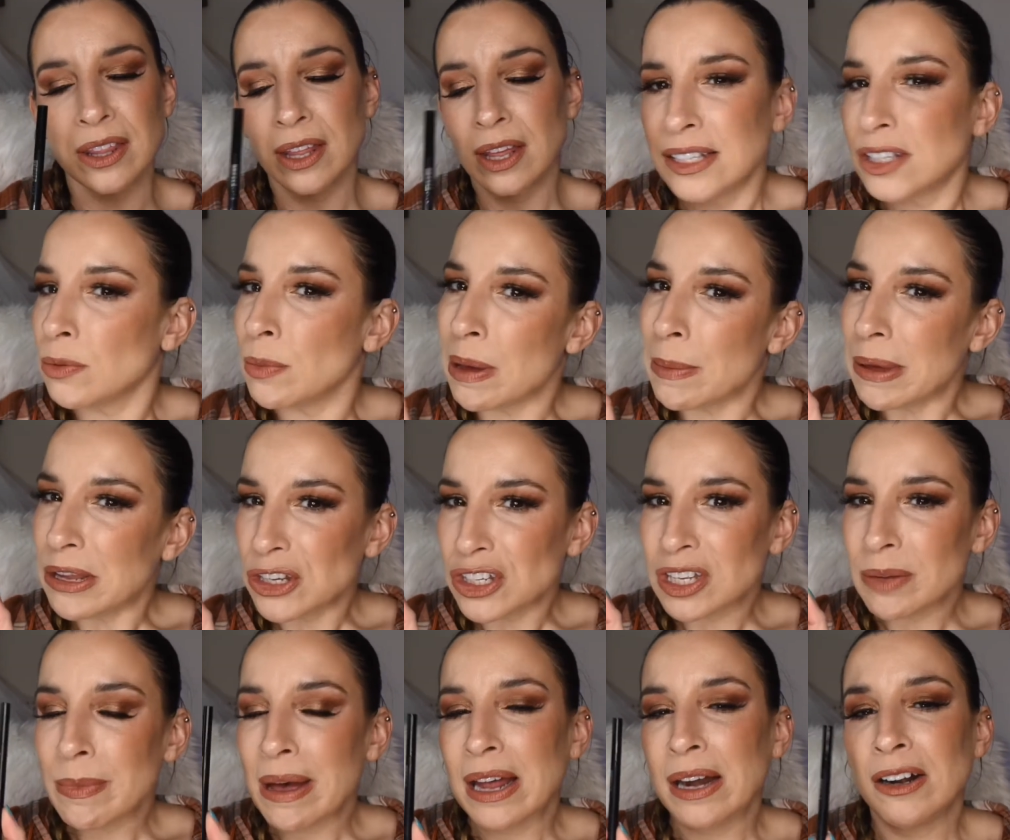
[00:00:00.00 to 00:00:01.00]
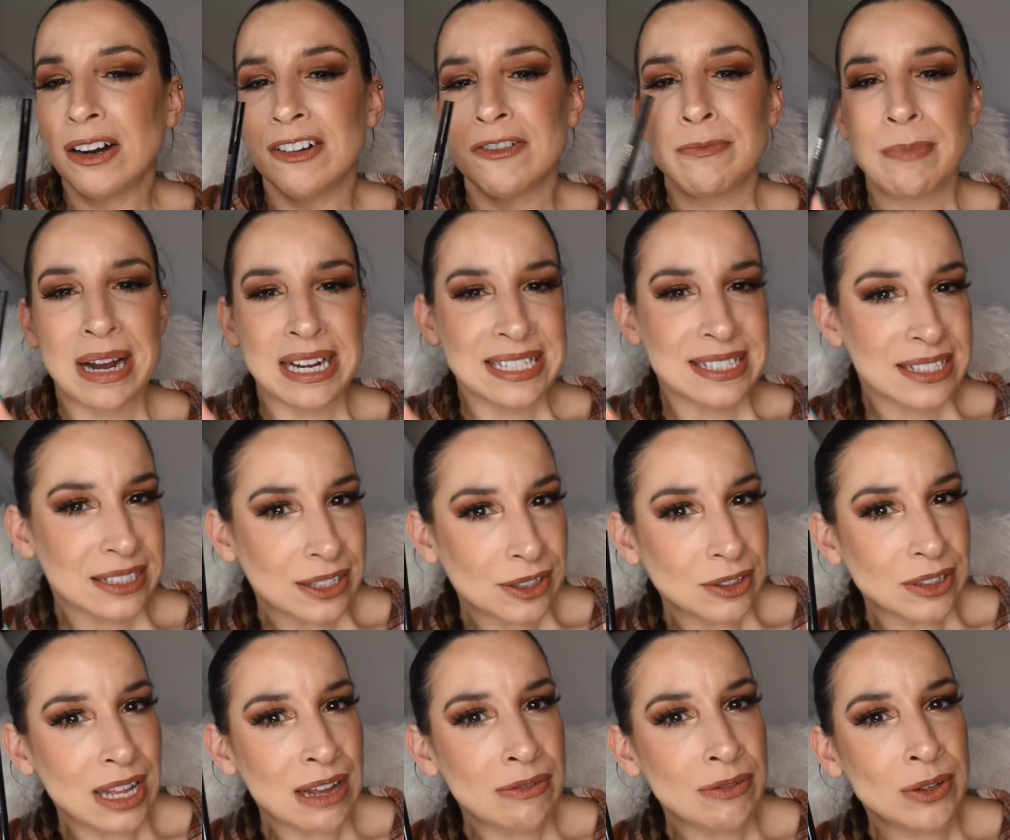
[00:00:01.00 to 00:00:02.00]
So maybe it's just a matter of my skill
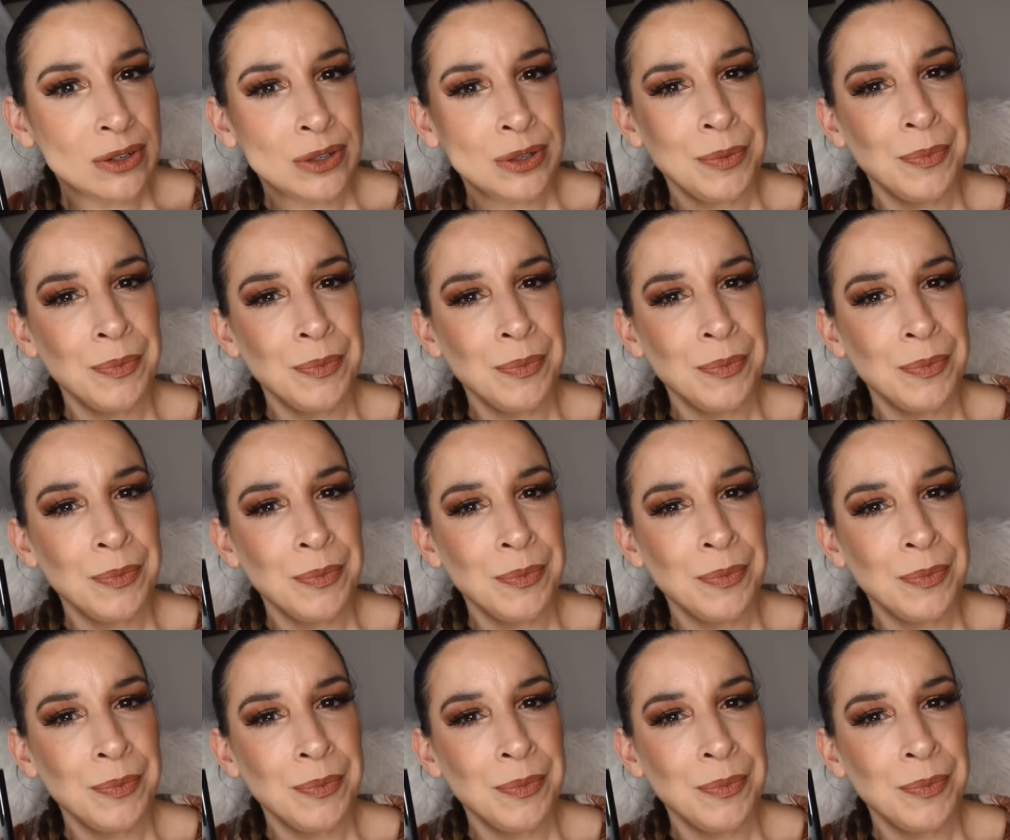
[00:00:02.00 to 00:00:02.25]
level,